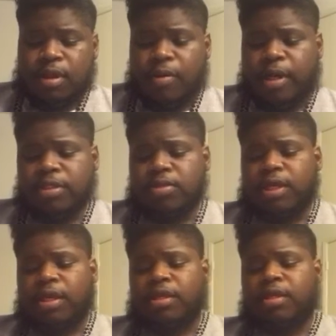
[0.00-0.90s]
All right, so
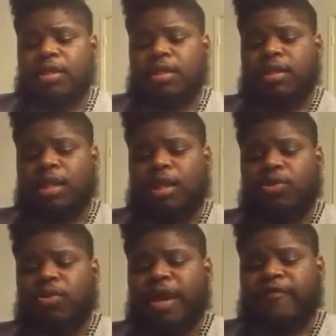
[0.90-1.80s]
that that
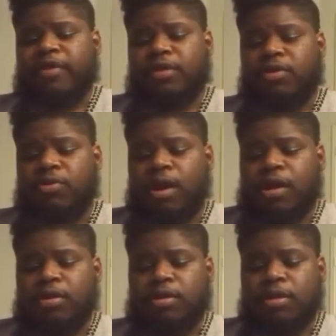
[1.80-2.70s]
new heaven and the new
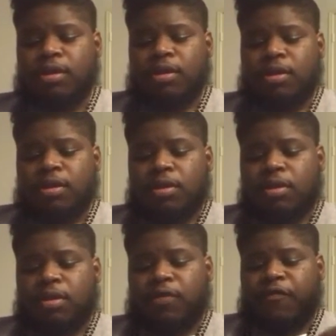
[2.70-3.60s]
earth,
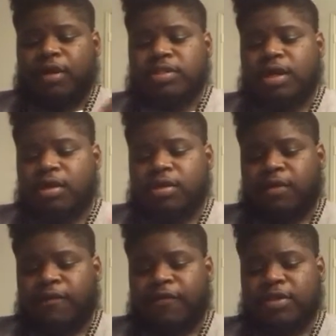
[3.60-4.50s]
the first earth,
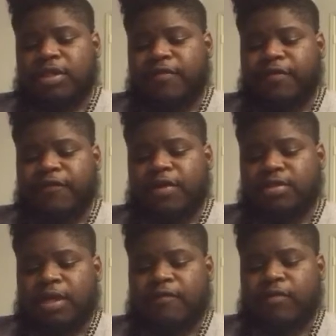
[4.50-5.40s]
the first heaven and
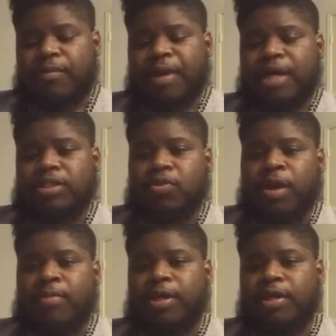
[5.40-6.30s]
first heaven were passed
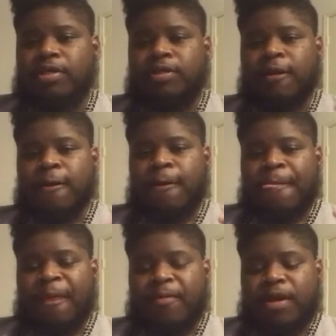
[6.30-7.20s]
away because
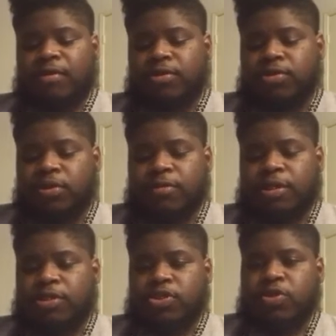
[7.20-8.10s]
America is going to
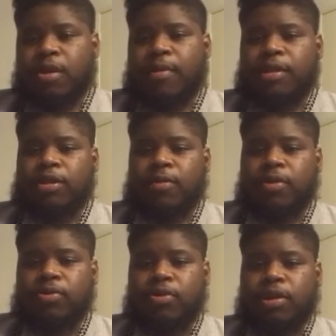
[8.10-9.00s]
be destroyed by
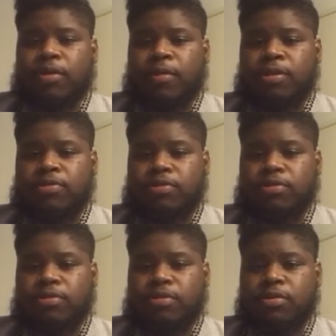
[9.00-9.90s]
thermonuclear
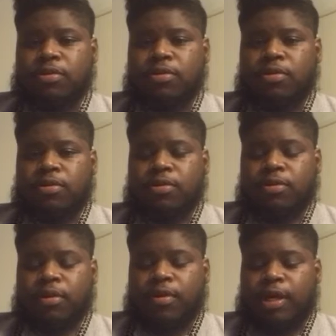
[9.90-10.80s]
missiles.
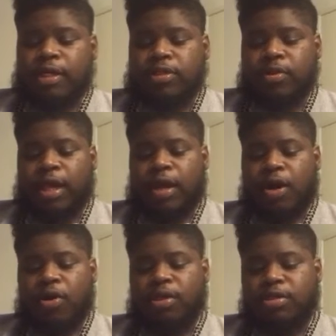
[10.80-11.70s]
Okay, so that
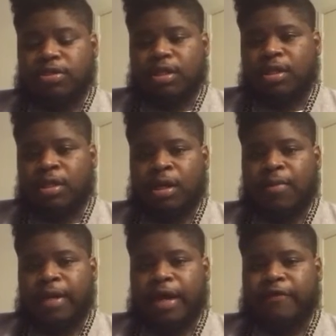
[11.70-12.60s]
holy city
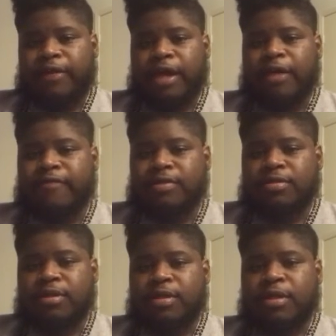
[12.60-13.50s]
coming out of the
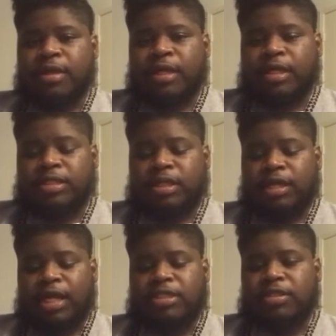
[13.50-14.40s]
heavens is the
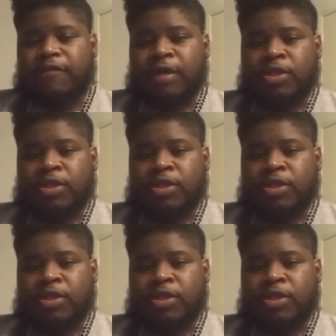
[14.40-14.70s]
nation of